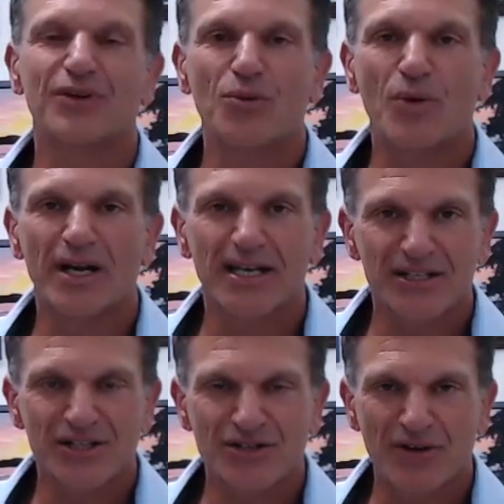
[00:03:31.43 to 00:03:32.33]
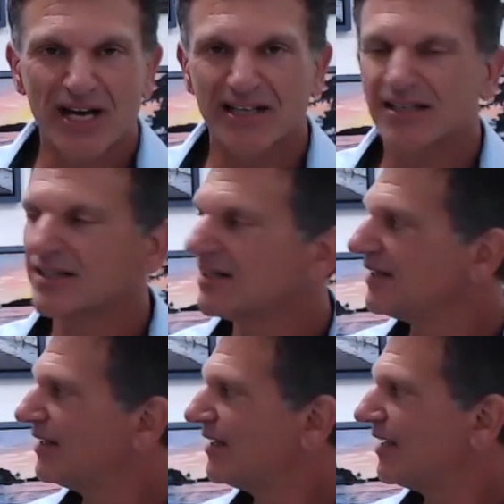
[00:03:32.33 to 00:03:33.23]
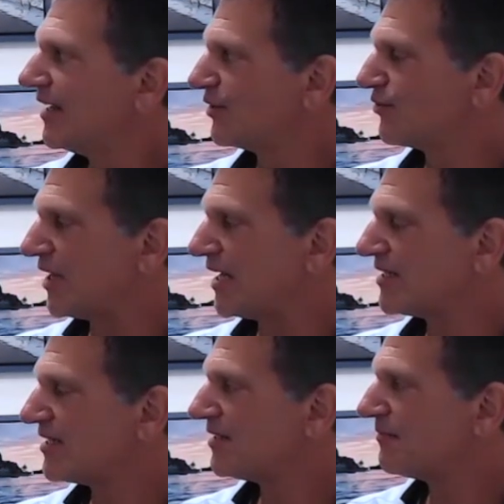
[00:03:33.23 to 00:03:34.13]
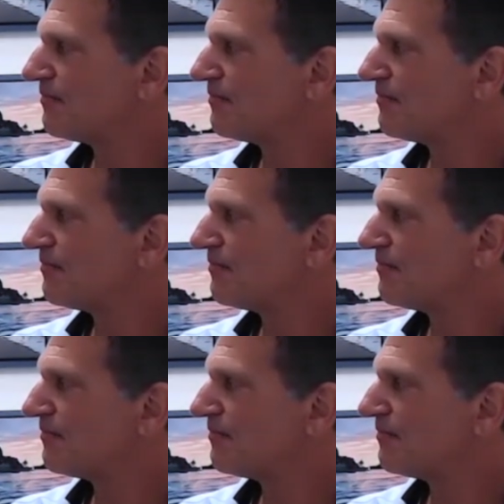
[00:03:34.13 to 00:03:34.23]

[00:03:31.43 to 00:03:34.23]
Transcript: quiet strength and grace.